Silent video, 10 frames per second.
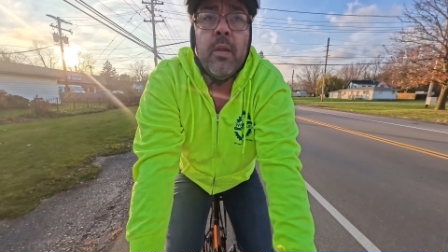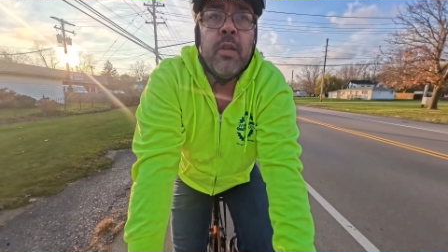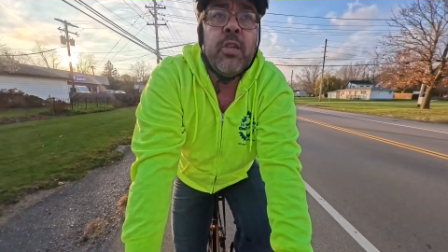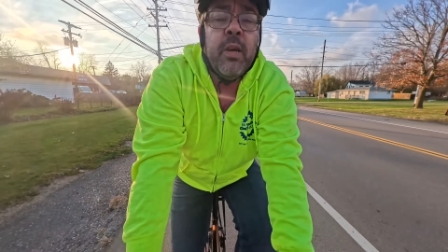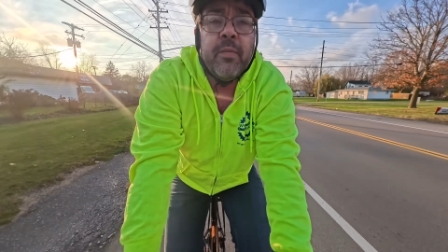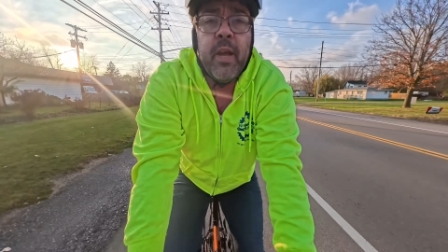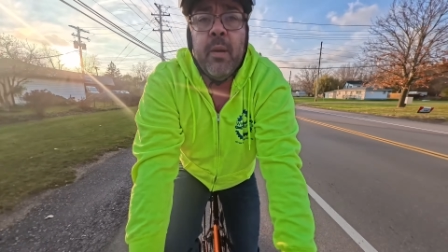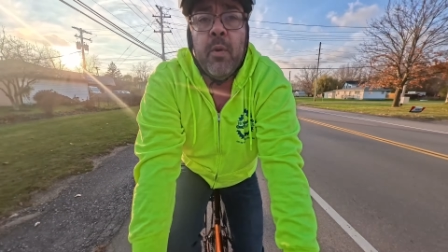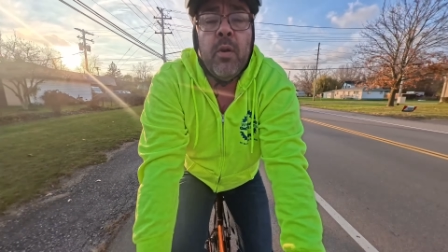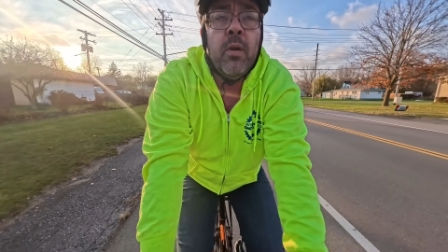the shift
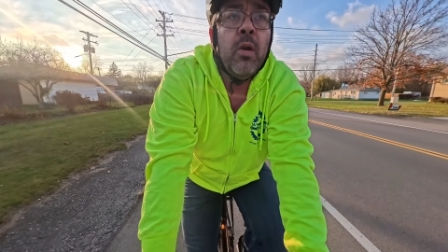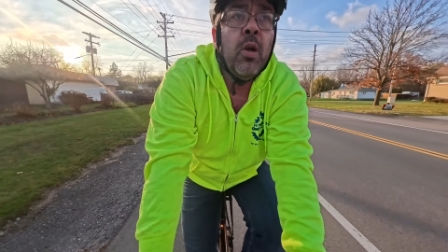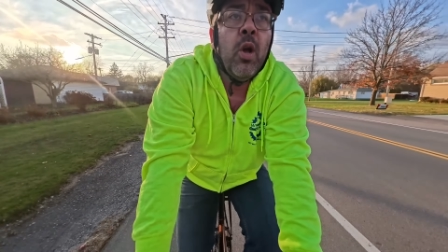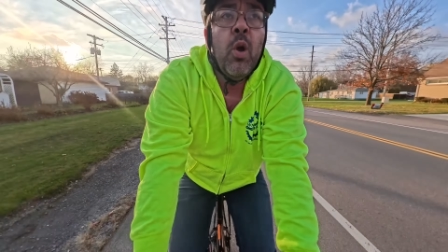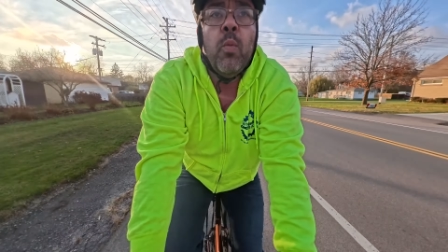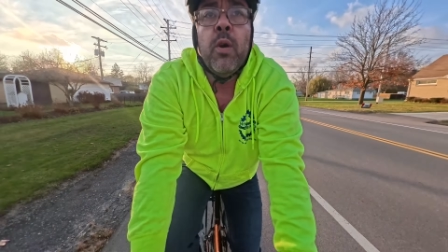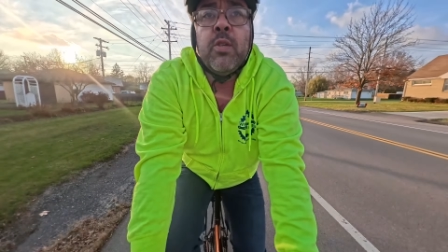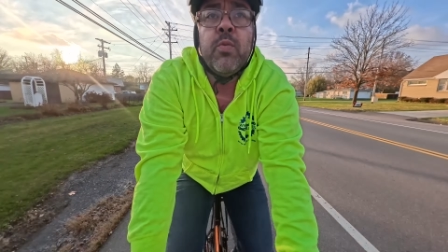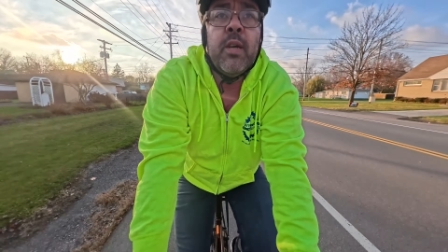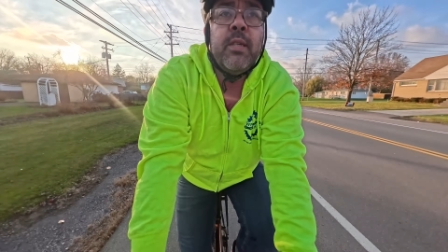cable,
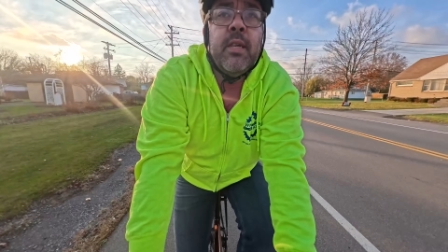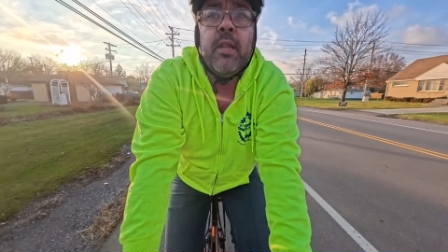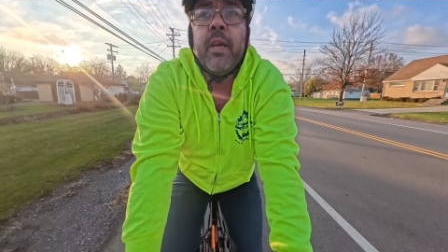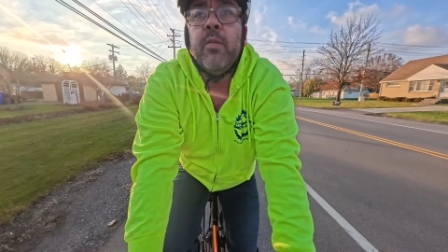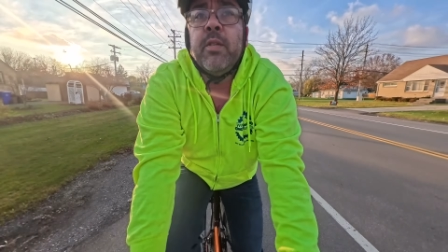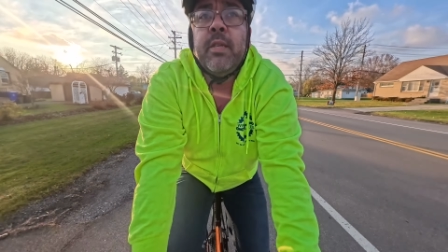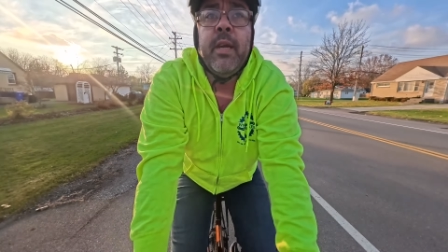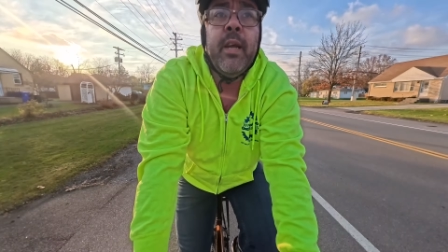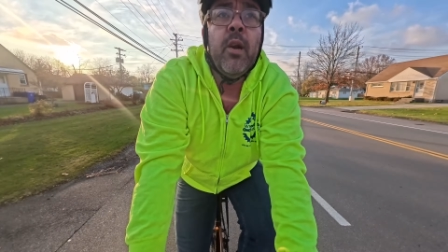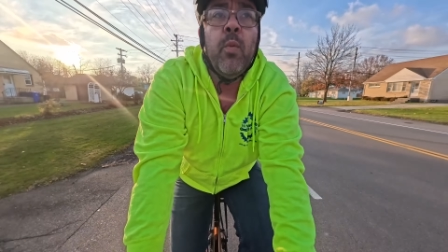was rusted like it was
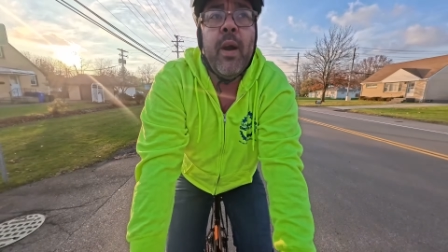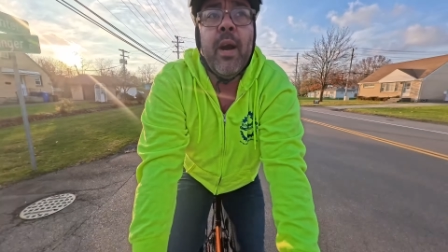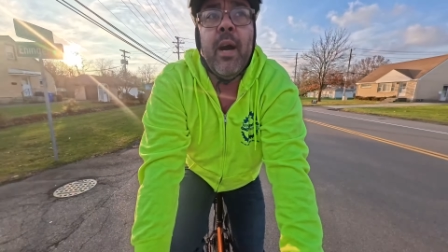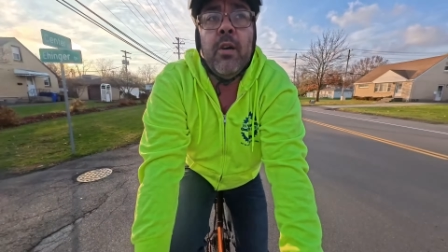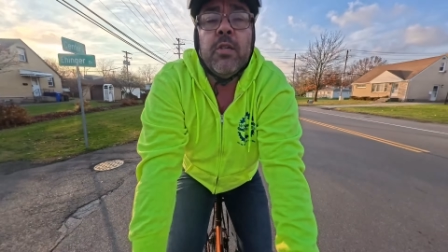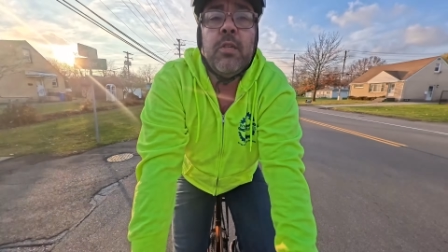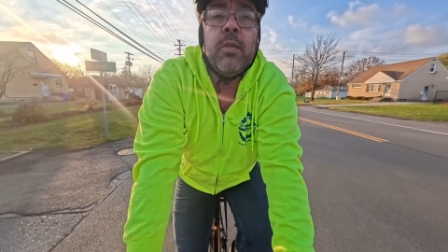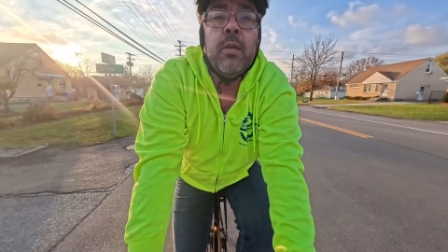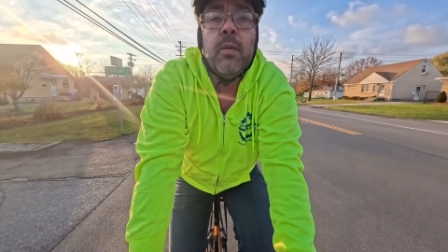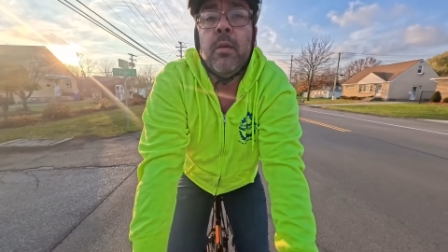sitting in a
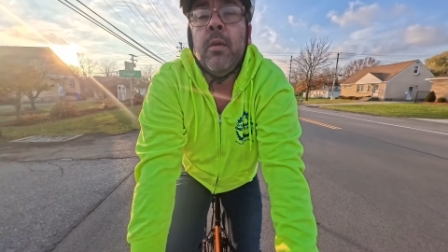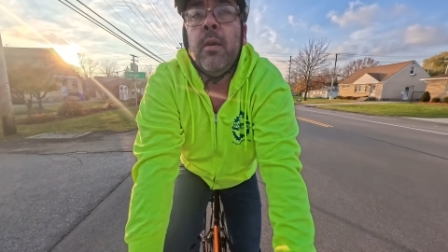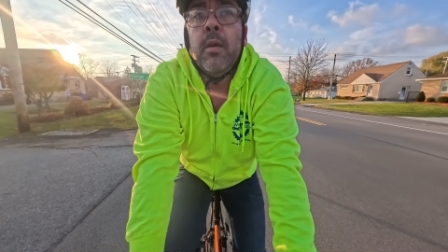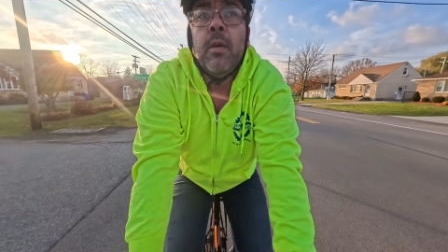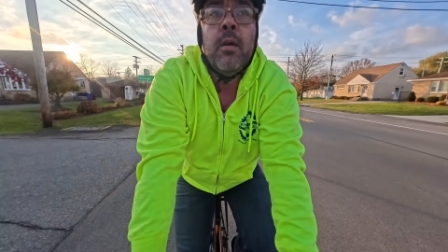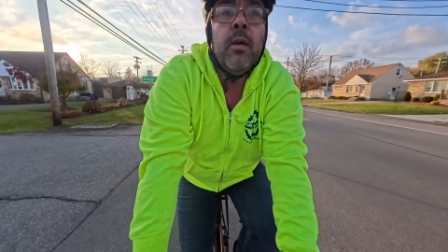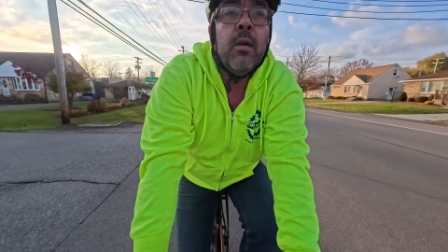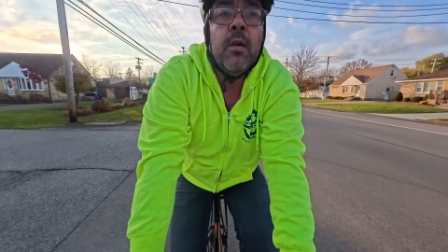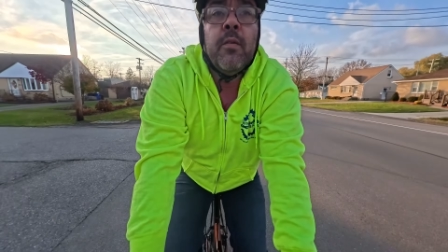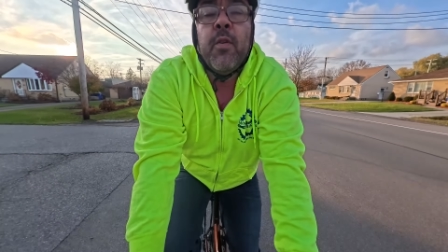warehouse
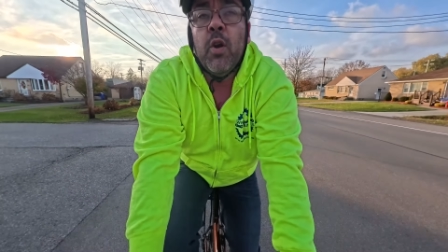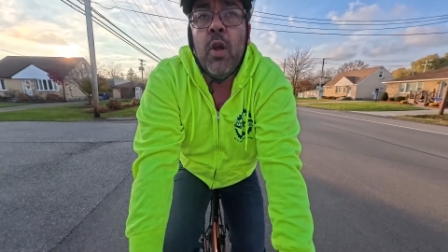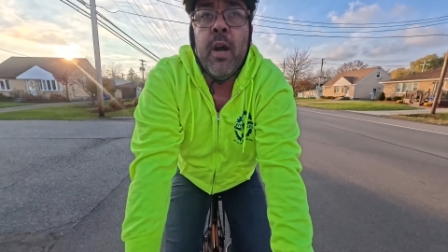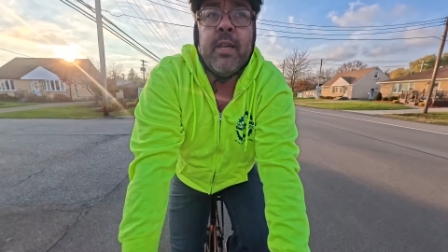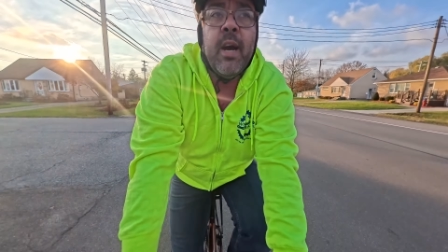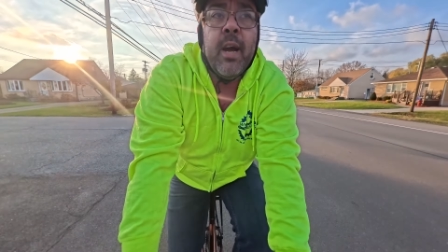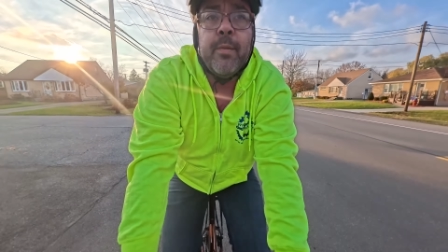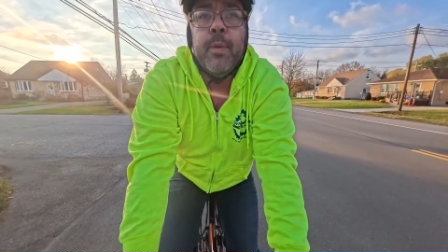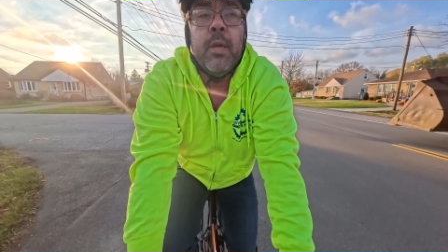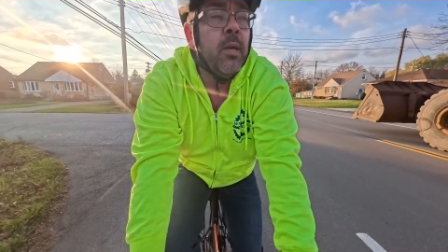for a long time.